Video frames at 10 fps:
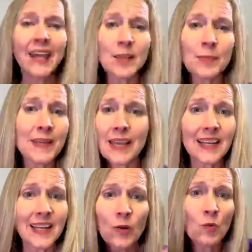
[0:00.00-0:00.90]
And
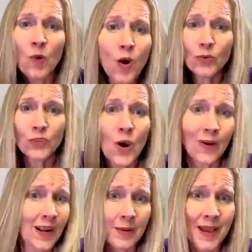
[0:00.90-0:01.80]
you won't know
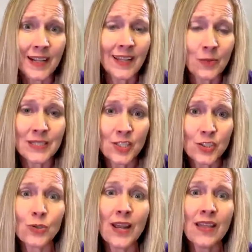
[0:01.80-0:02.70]
automatically what to do,
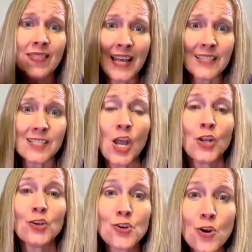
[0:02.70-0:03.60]
and that's
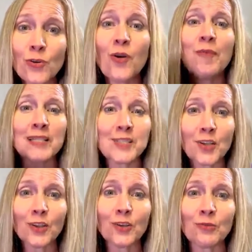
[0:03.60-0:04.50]

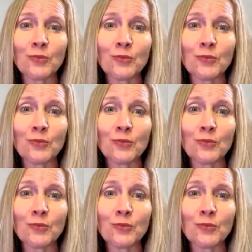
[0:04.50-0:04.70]
neuromuscular